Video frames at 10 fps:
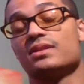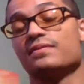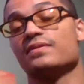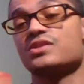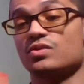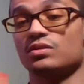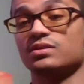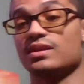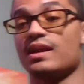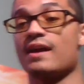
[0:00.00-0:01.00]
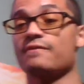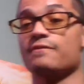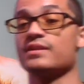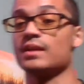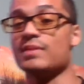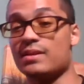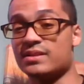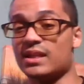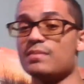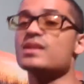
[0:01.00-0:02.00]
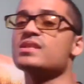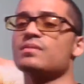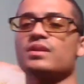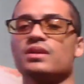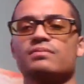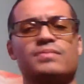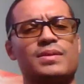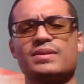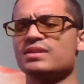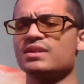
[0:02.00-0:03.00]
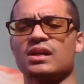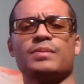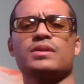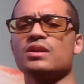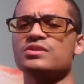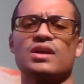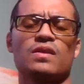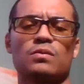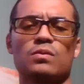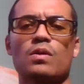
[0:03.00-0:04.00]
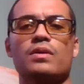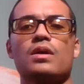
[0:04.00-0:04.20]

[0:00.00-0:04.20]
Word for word: division. So it's gonna have, it's gonna be, it's gonna mean something maybe a couple of years down the road.